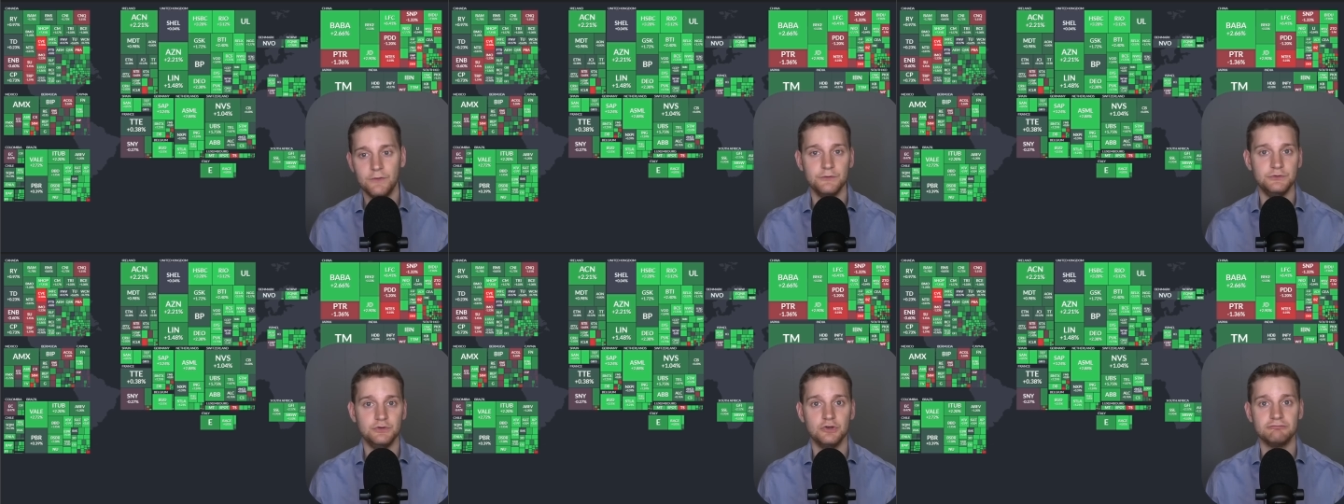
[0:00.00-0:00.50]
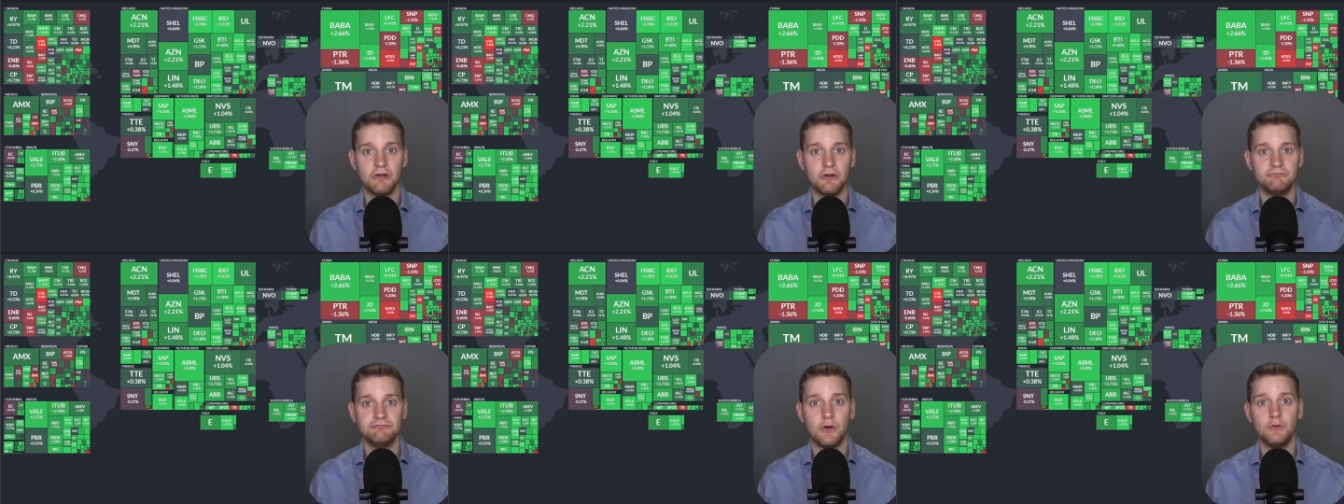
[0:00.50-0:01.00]
The euro
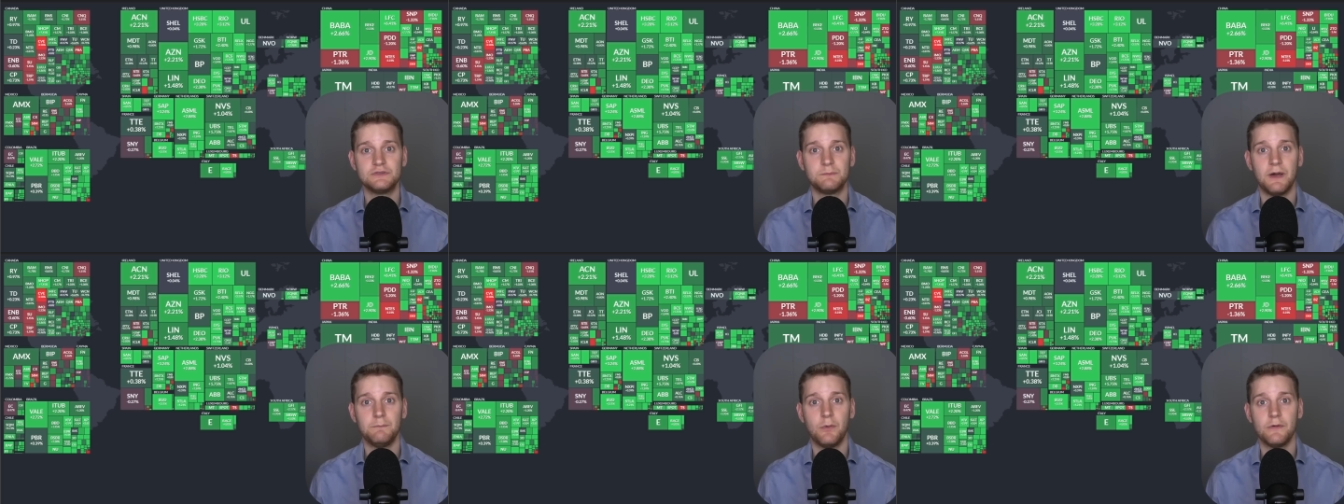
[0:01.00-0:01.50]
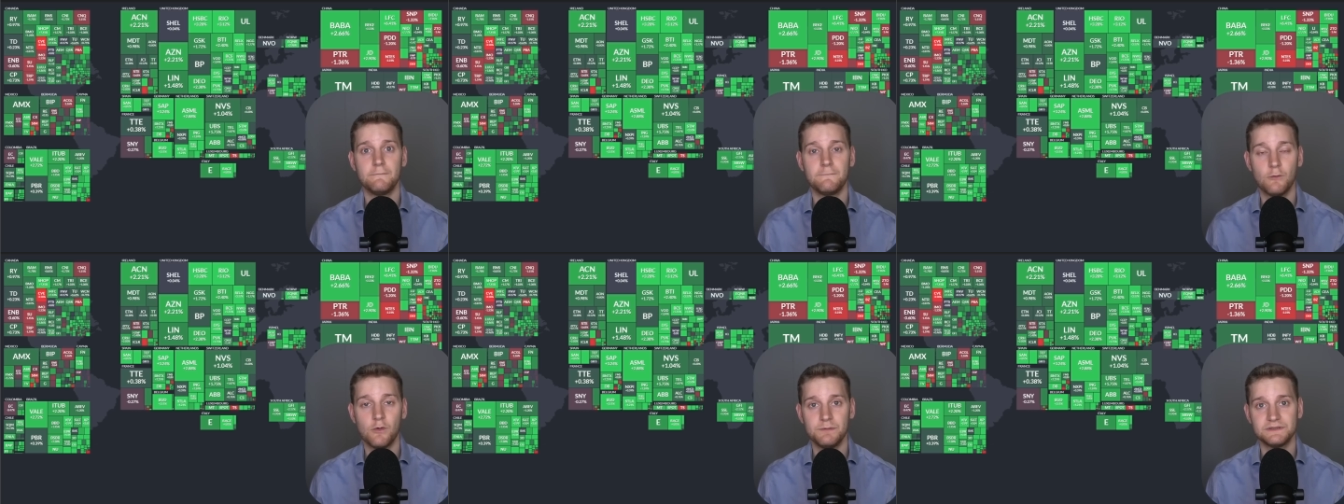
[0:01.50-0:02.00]
rose by
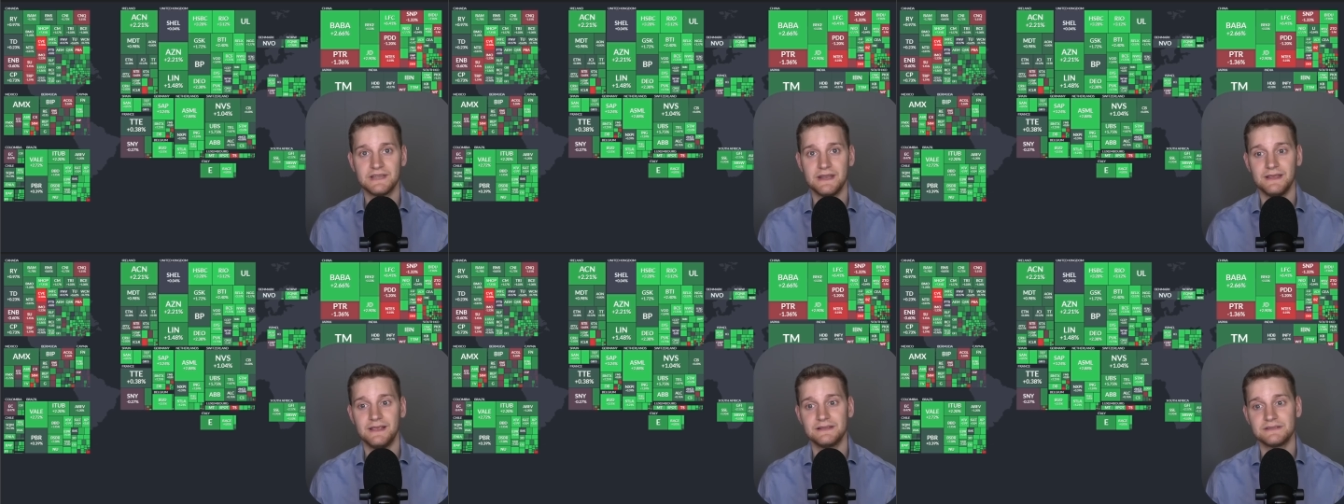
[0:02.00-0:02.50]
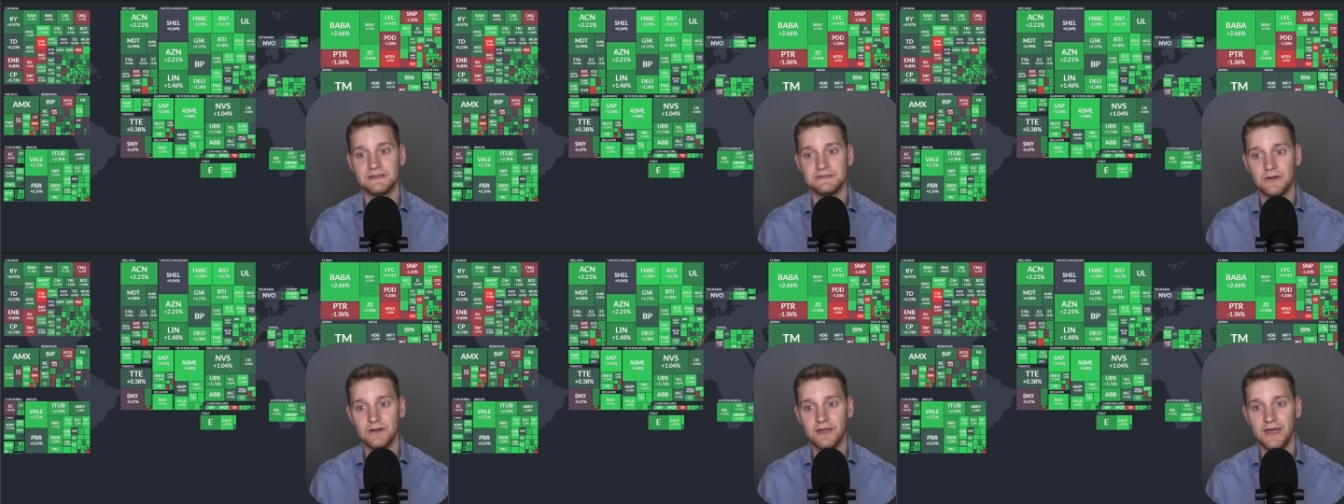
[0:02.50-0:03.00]
0.4% against the
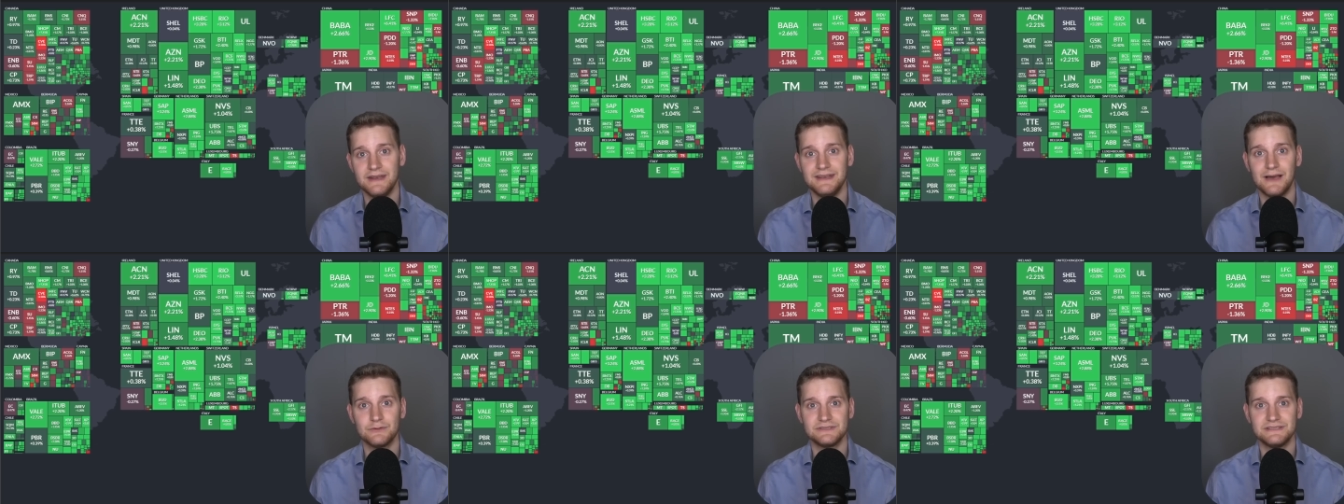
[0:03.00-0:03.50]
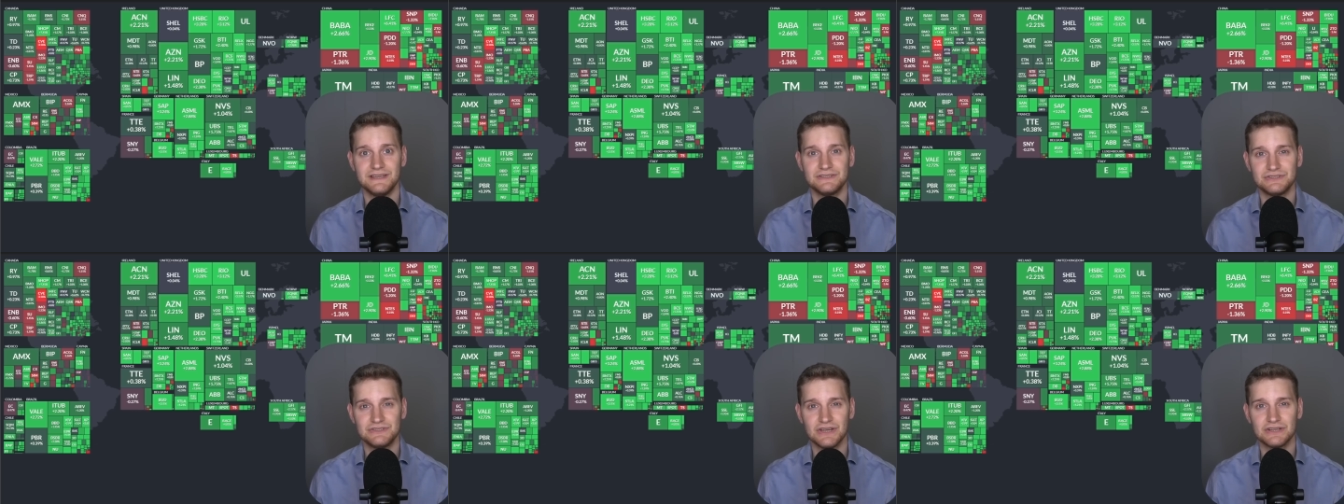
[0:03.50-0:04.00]
dollar and now
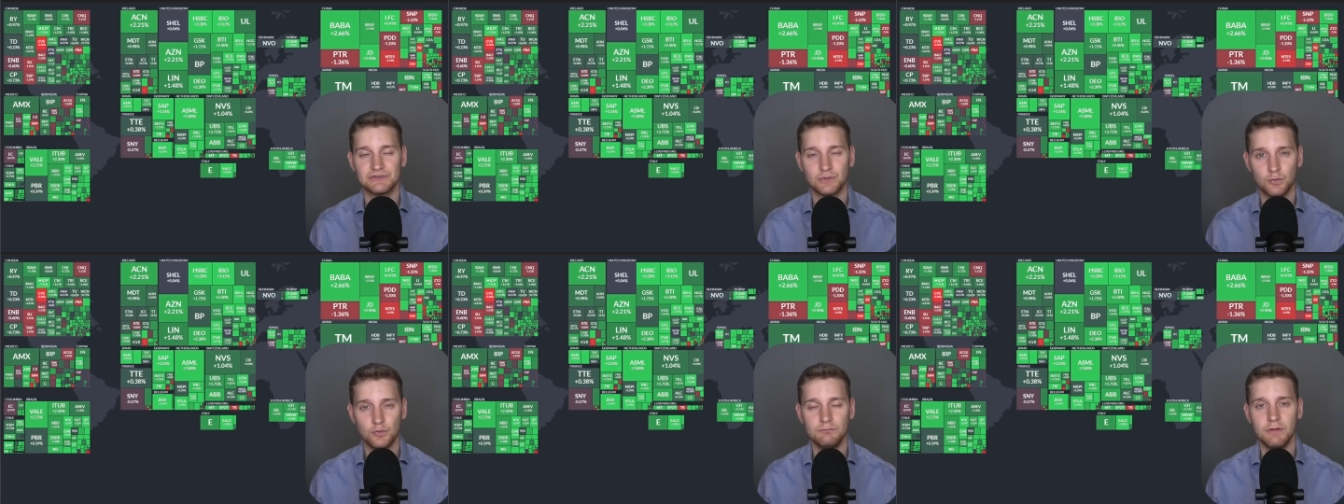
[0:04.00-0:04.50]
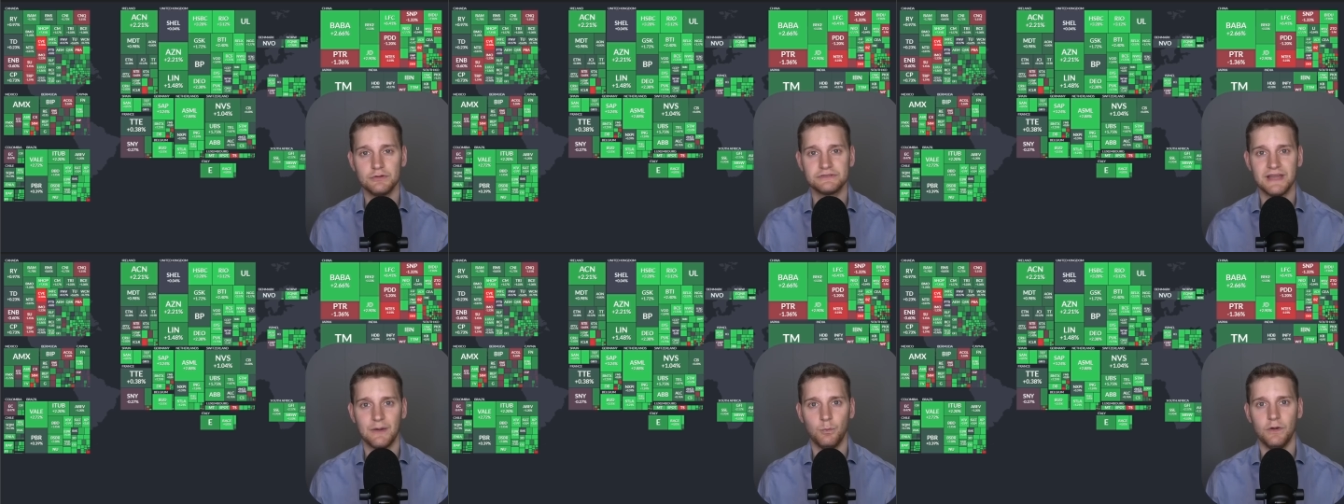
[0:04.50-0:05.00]
sits just
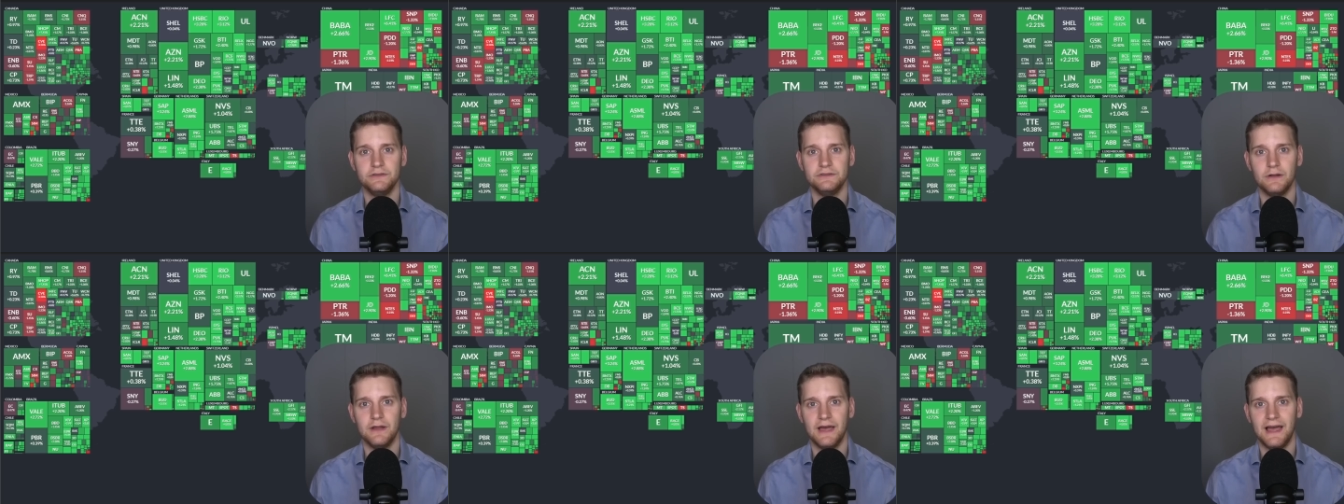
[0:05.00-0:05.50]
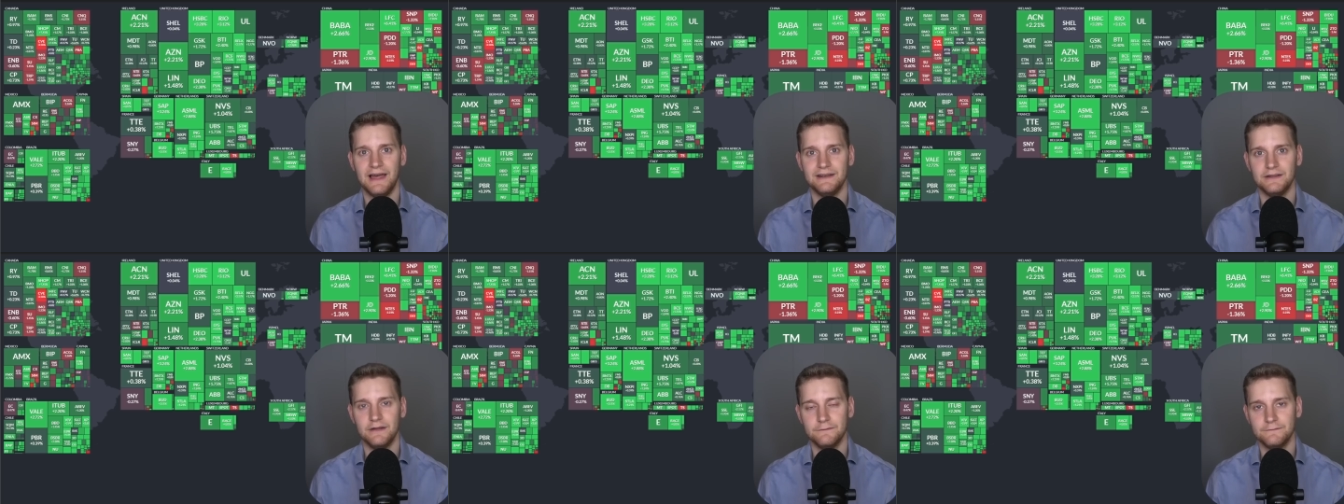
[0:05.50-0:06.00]
almost at
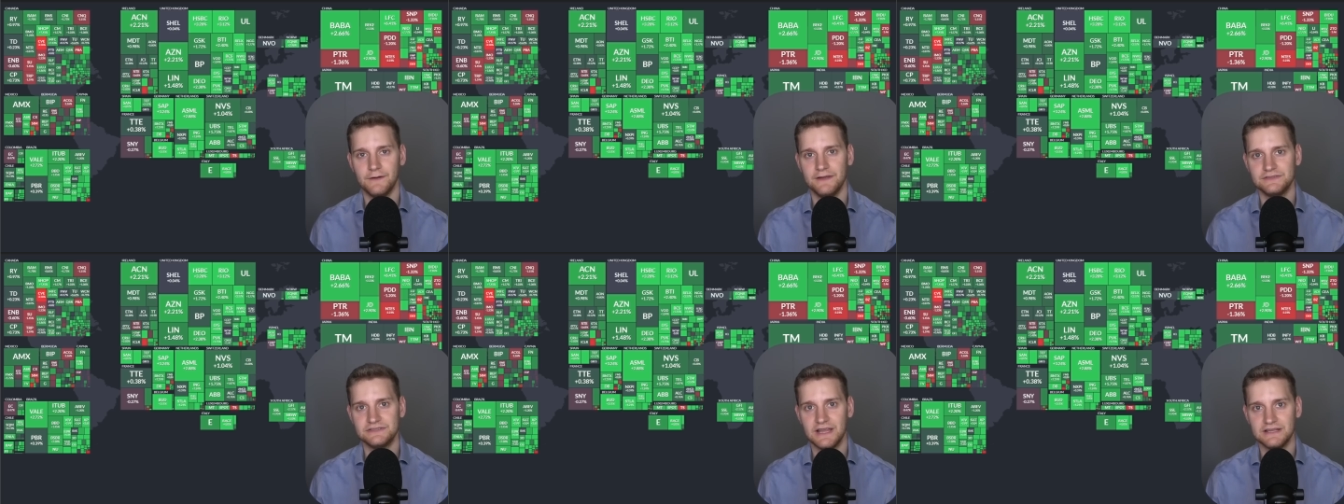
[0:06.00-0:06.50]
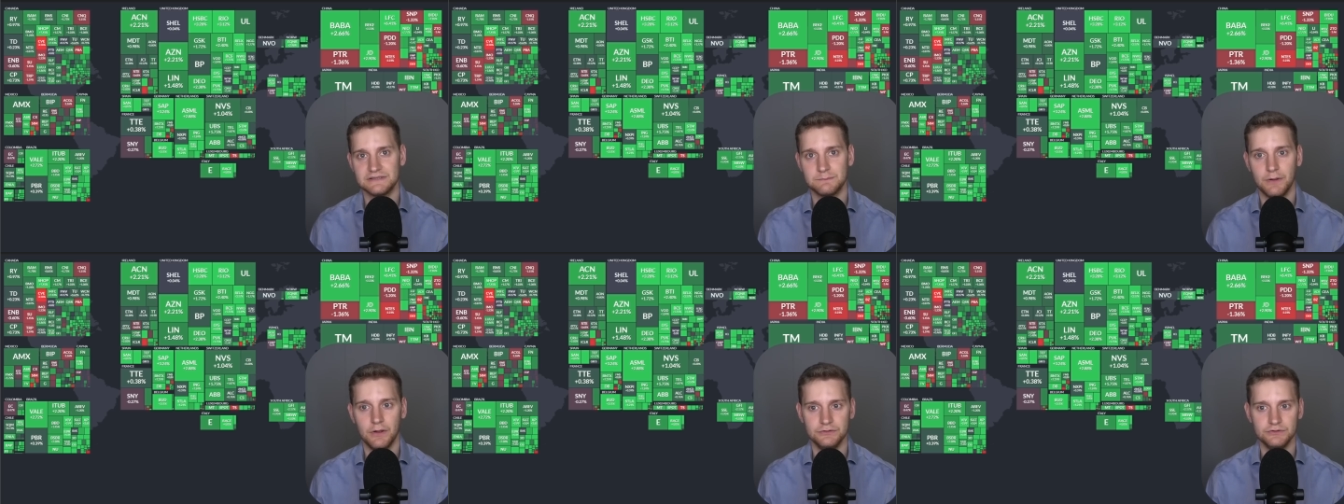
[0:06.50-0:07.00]
$1.05
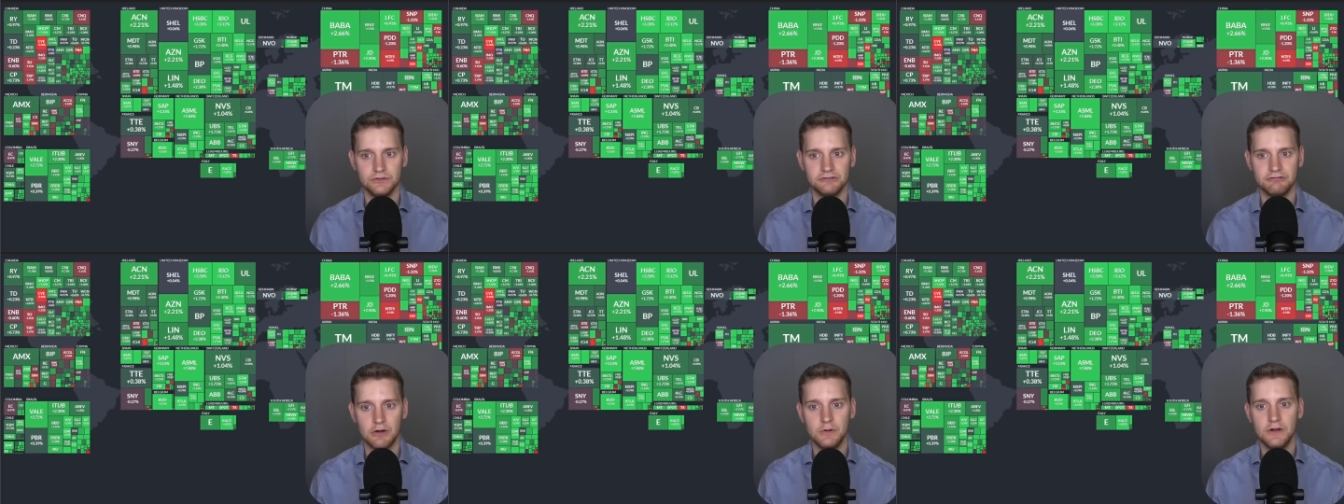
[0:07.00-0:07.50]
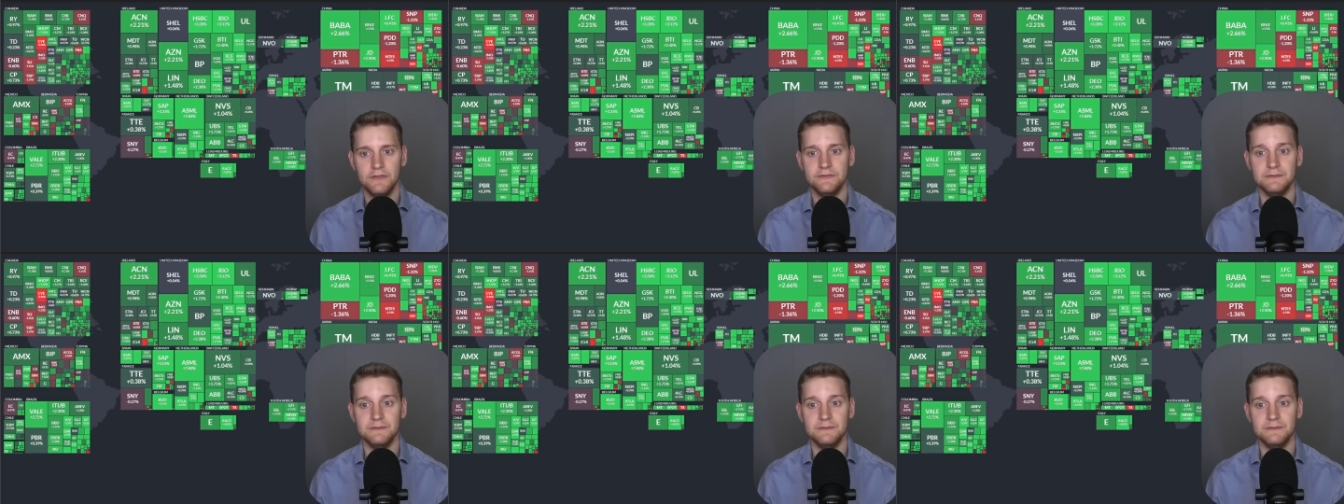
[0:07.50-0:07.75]
per euro.